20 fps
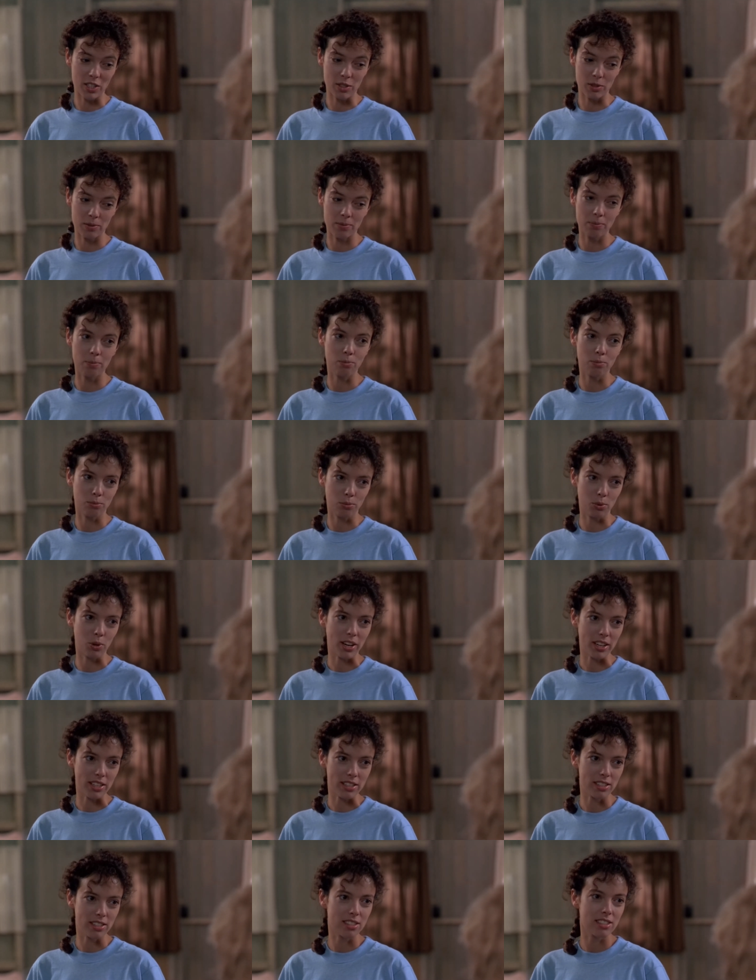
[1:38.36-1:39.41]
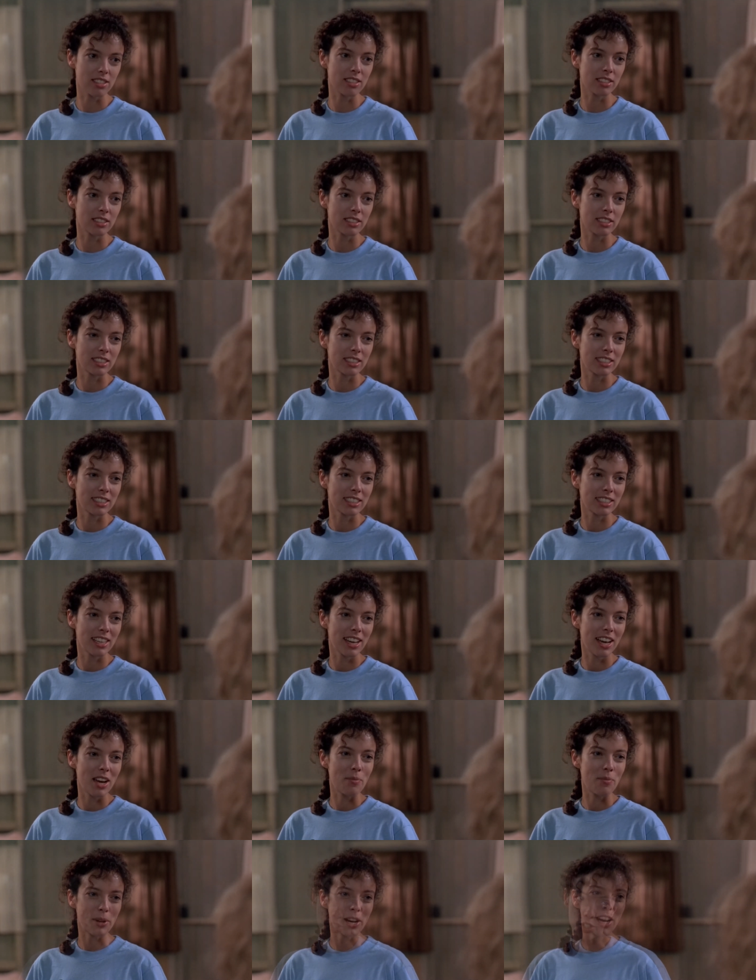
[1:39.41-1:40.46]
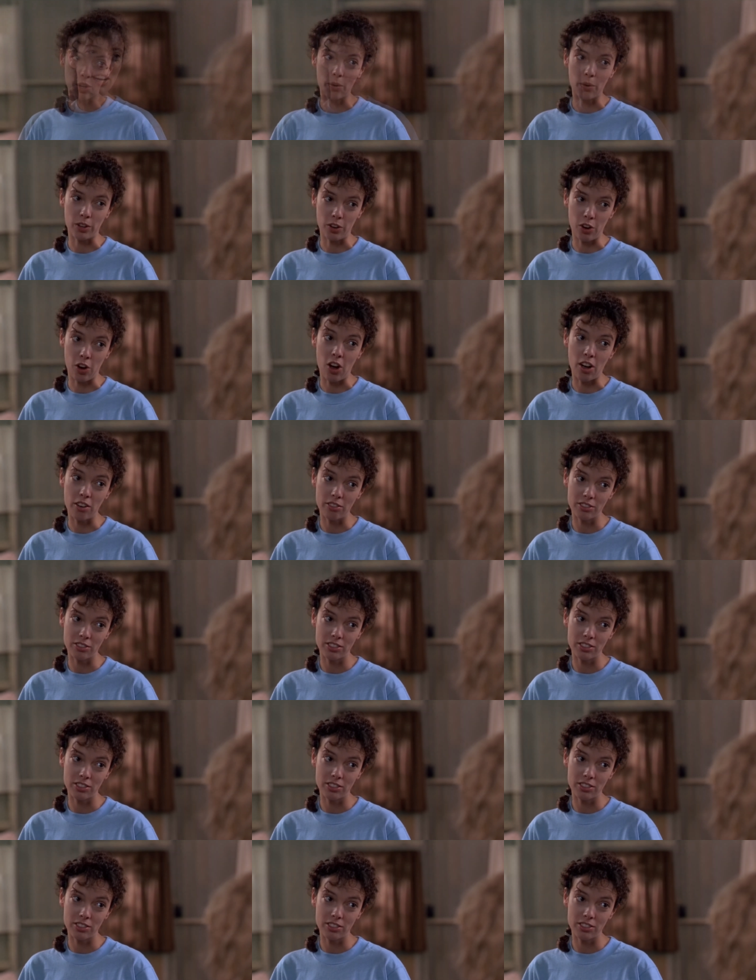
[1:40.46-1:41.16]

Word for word: also asks one of the girls not to sleep